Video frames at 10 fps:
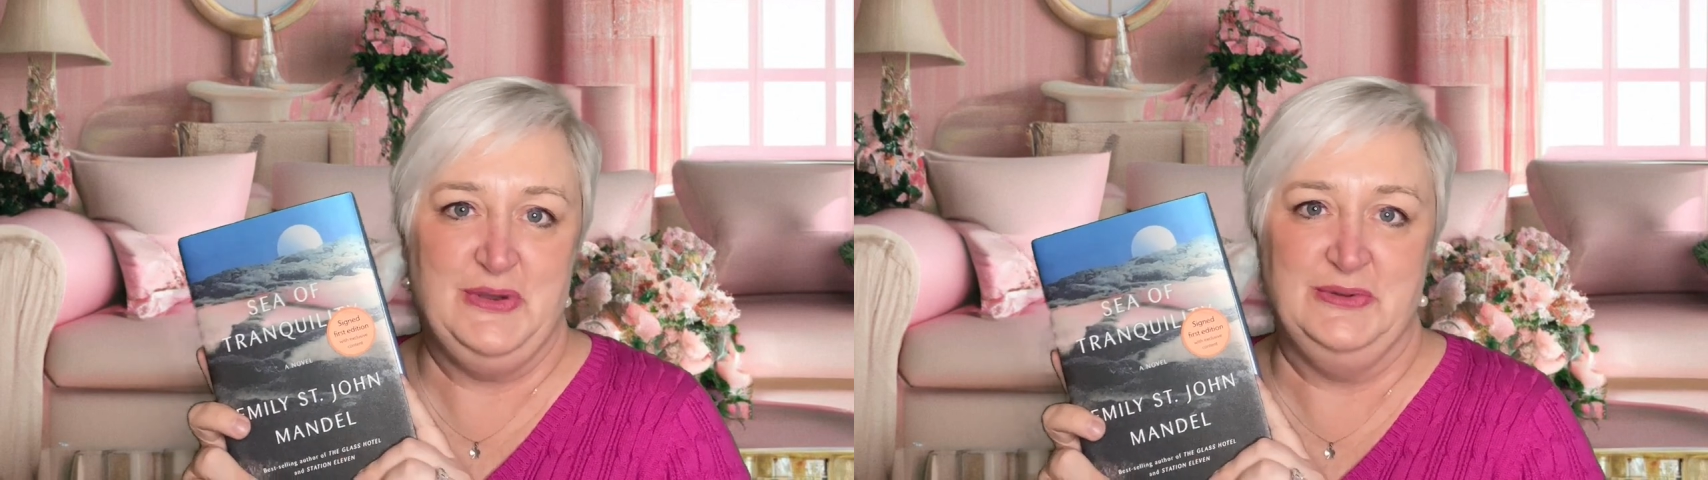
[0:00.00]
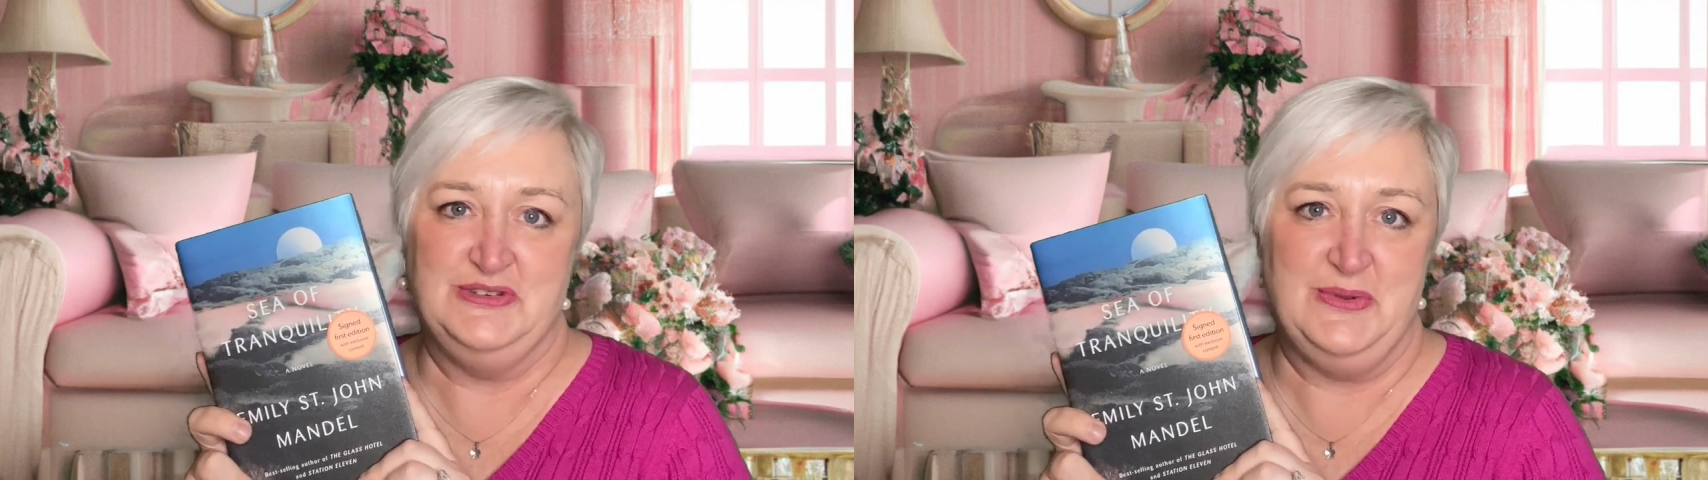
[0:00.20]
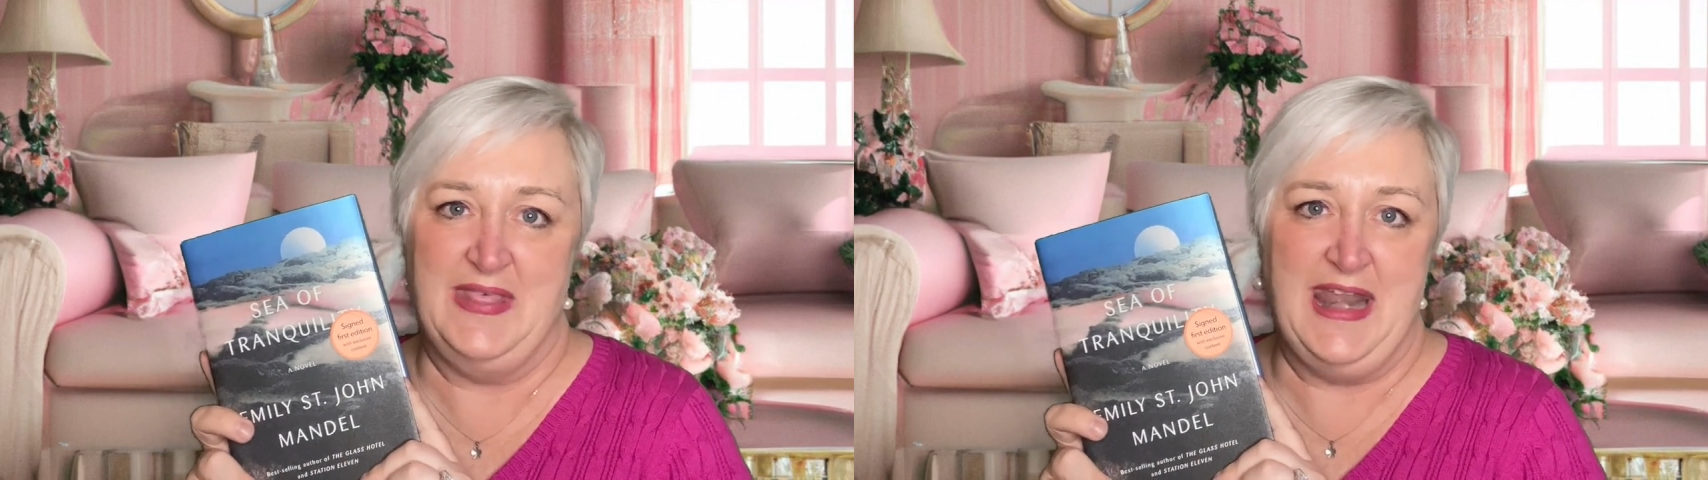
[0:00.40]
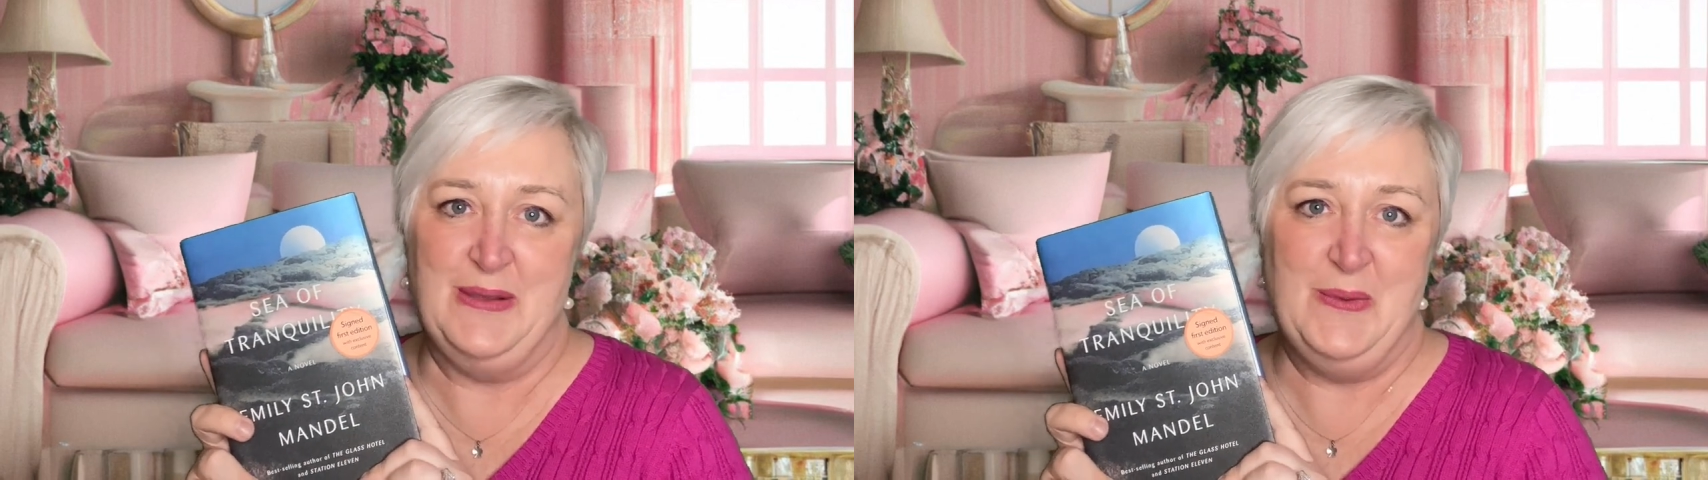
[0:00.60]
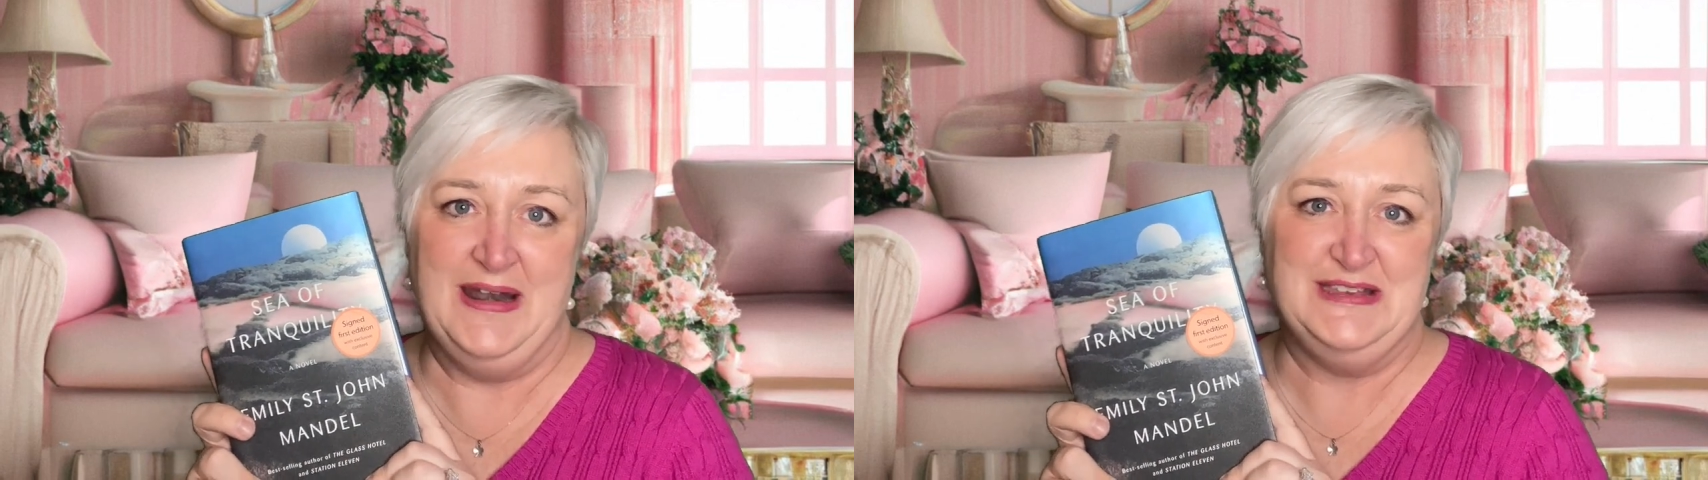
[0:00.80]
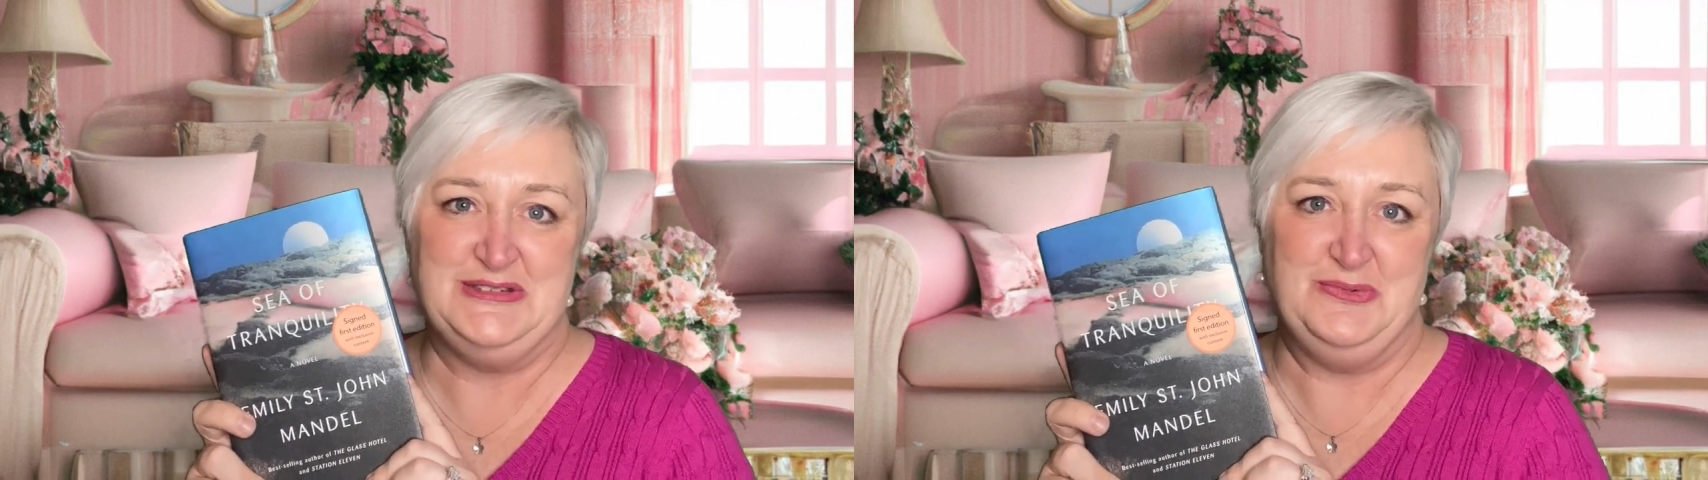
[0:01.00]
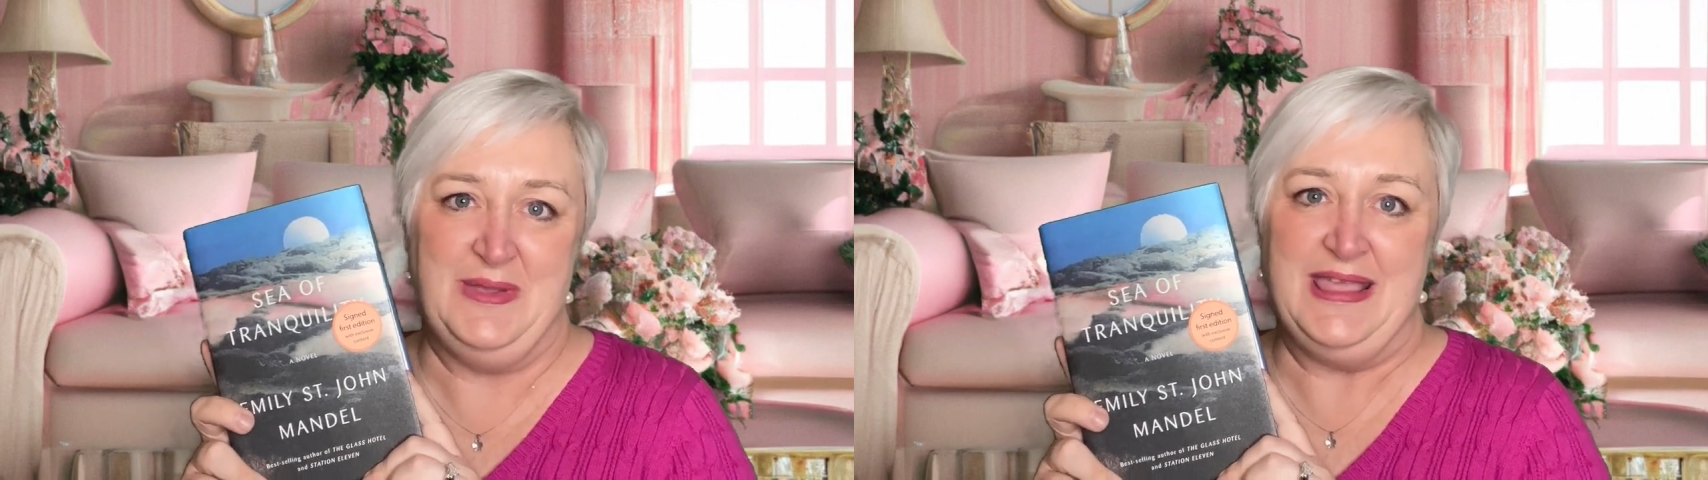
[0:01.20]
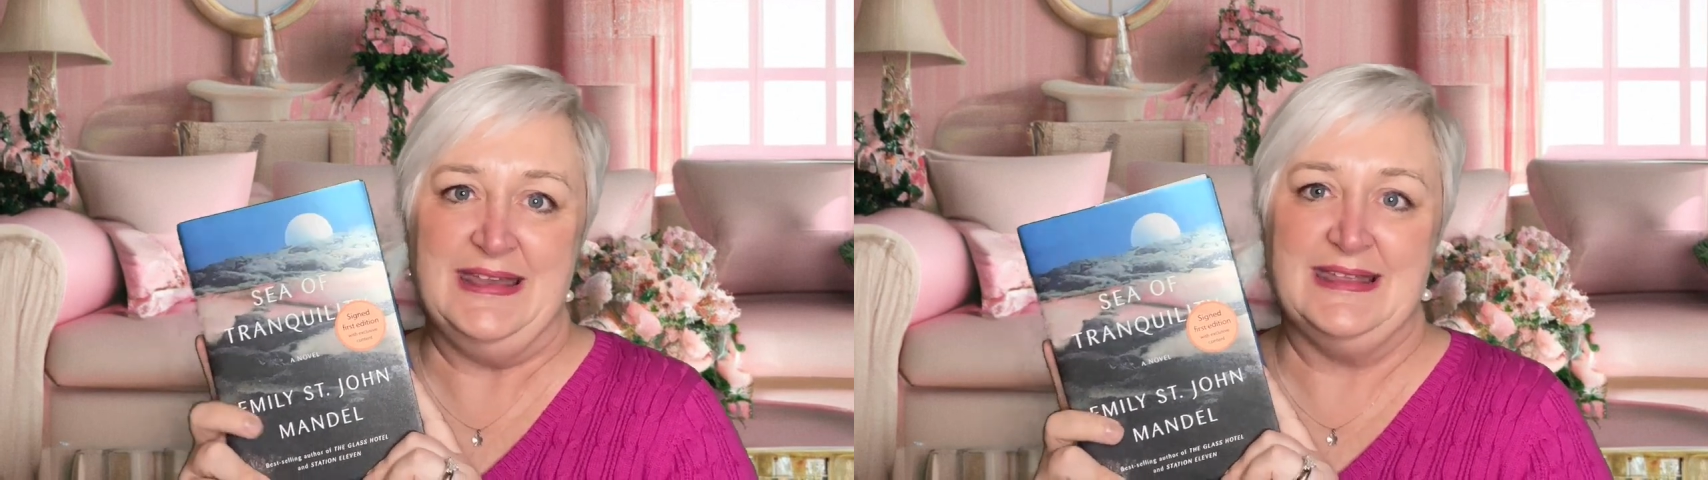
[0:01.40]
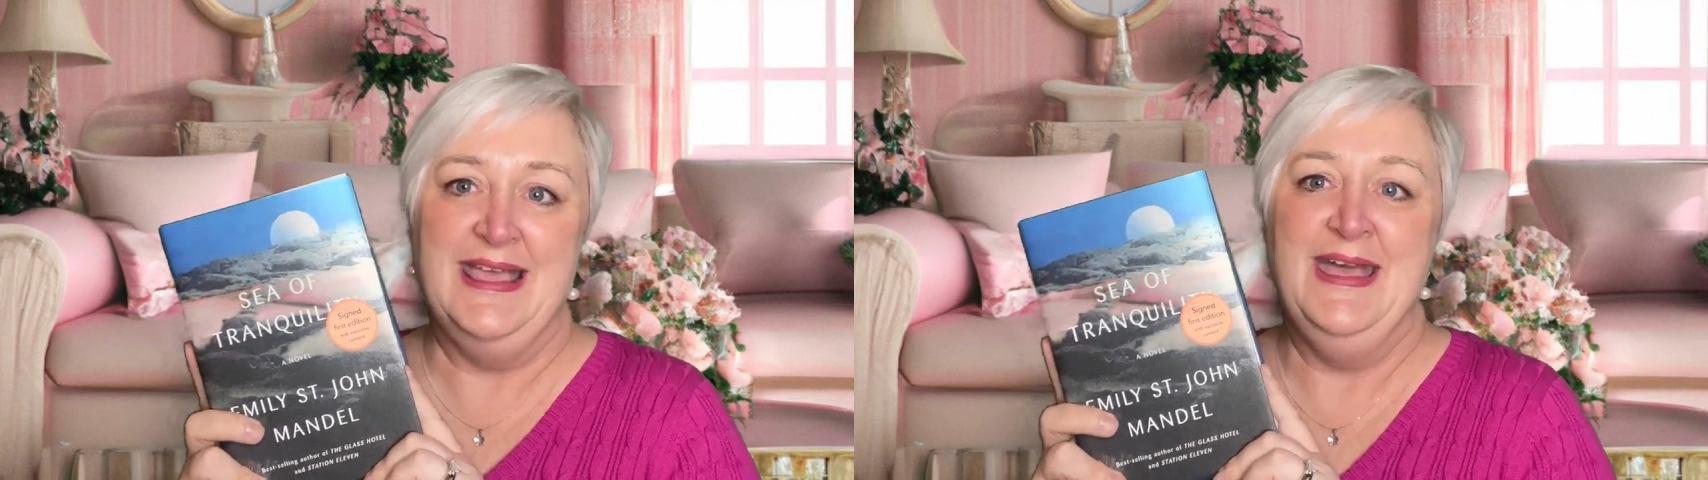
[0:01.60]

told you that I wanted to read,